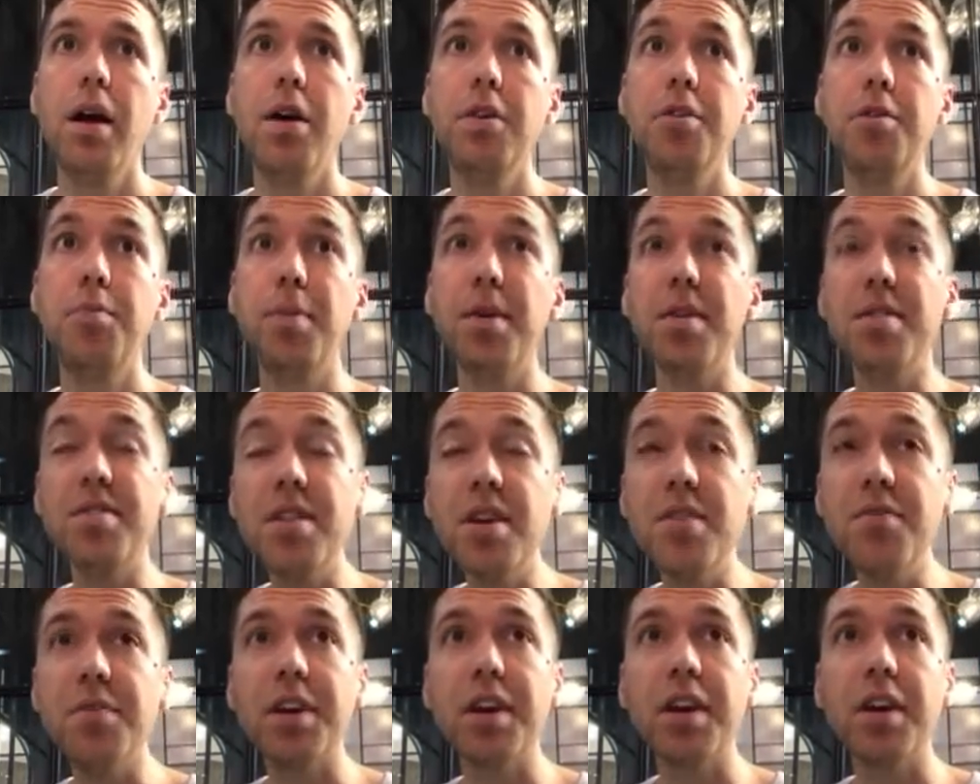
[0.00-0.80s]
A
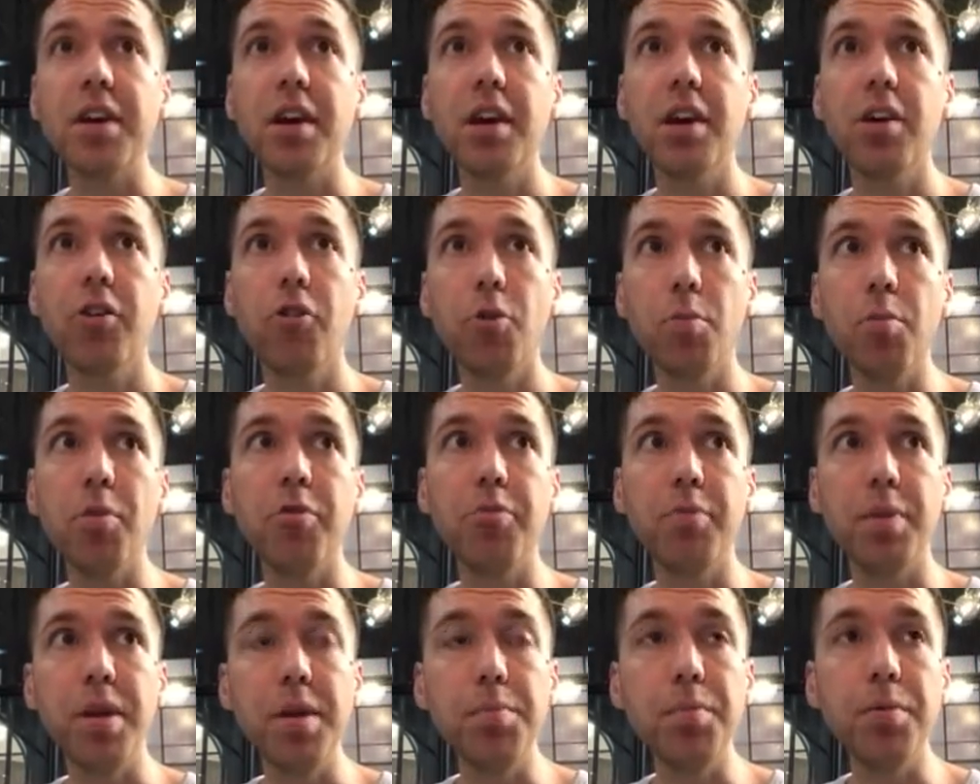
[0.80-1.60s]
specific group
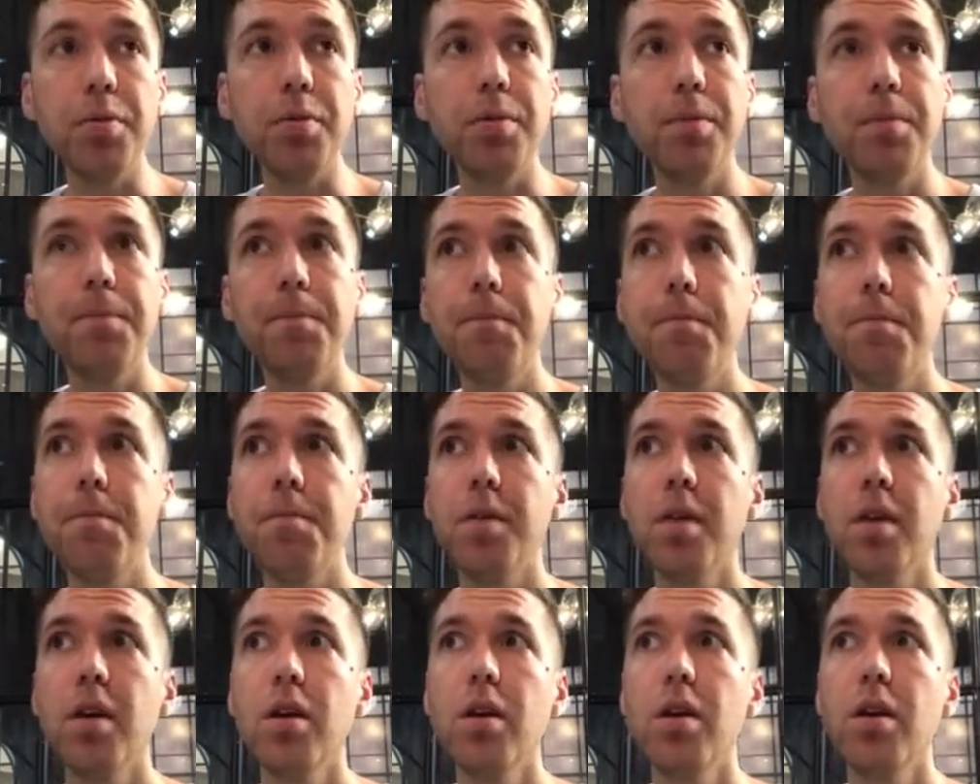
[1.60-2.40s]
of people.
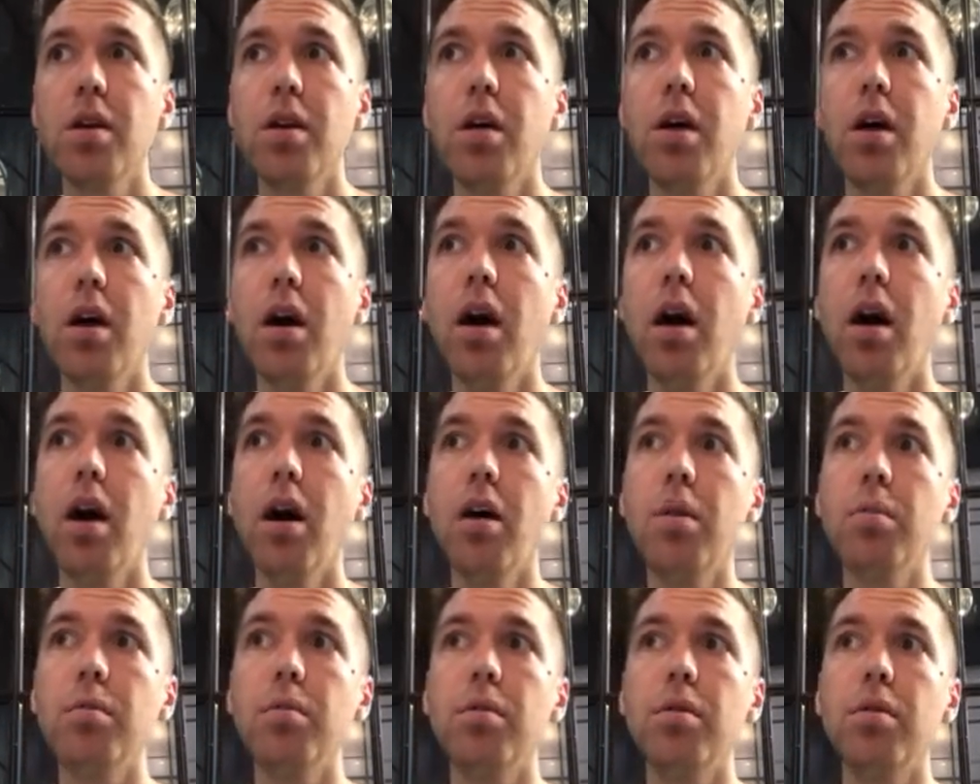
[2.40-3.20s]

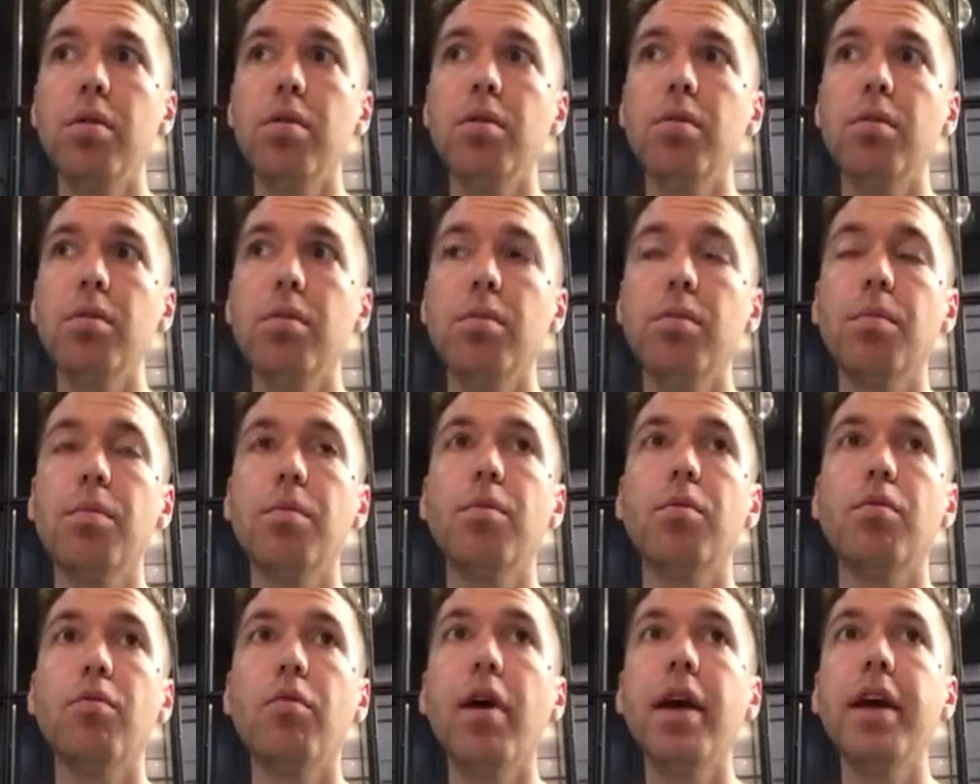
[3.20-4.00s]

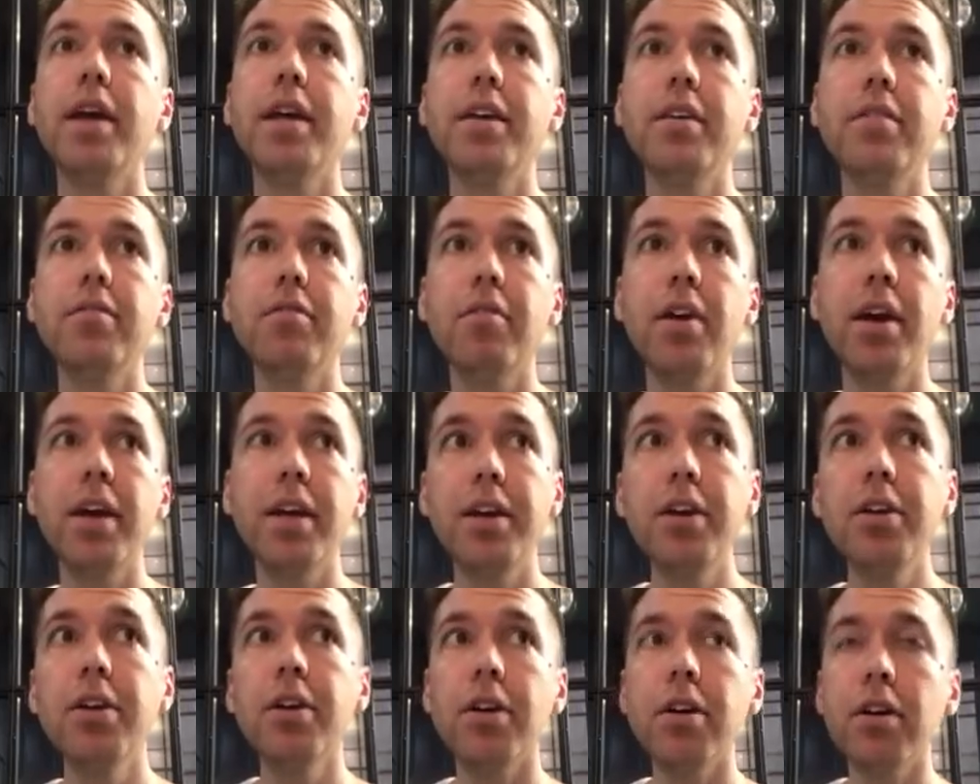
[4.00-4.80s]

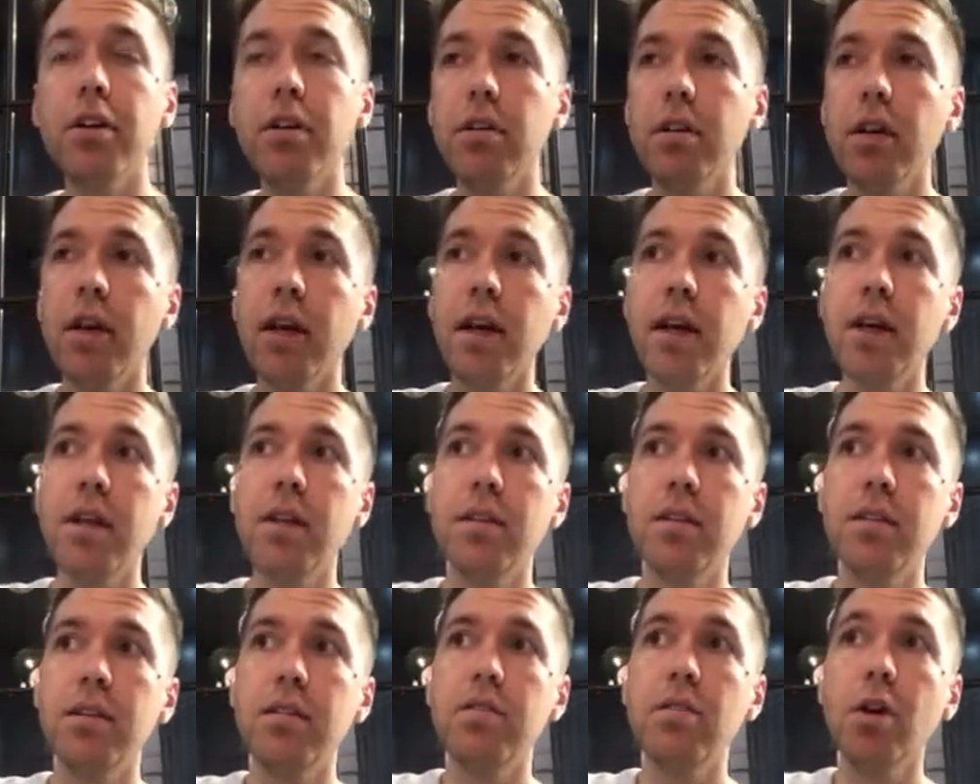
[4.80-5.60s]
Right here
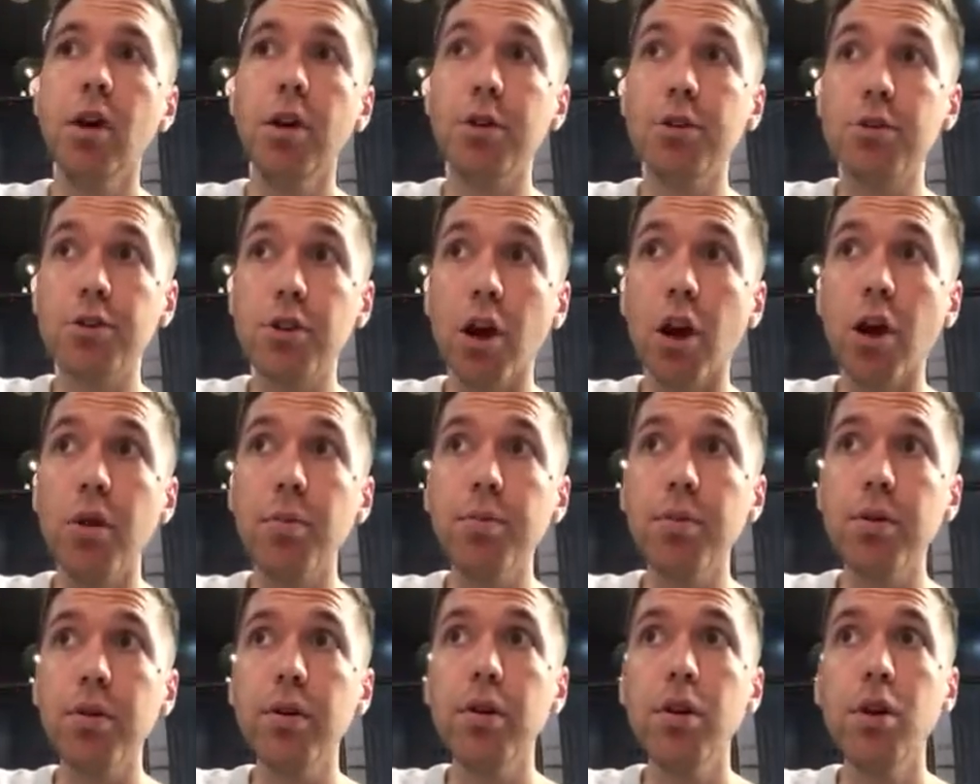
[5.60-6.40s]
in Talk
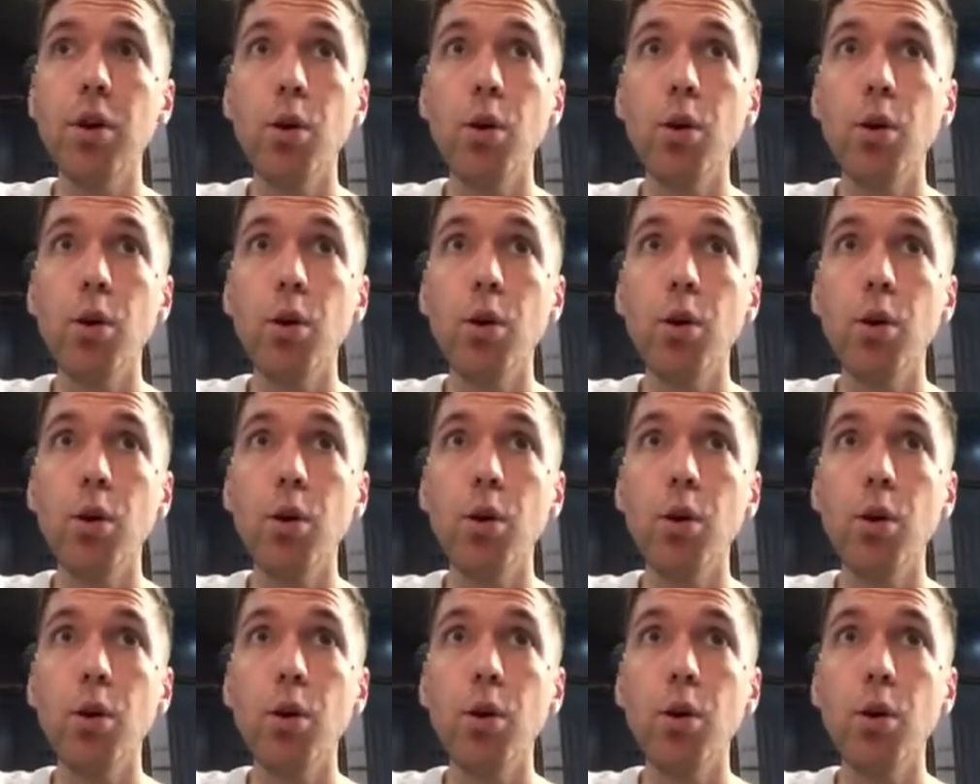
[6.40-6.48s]
Sharp,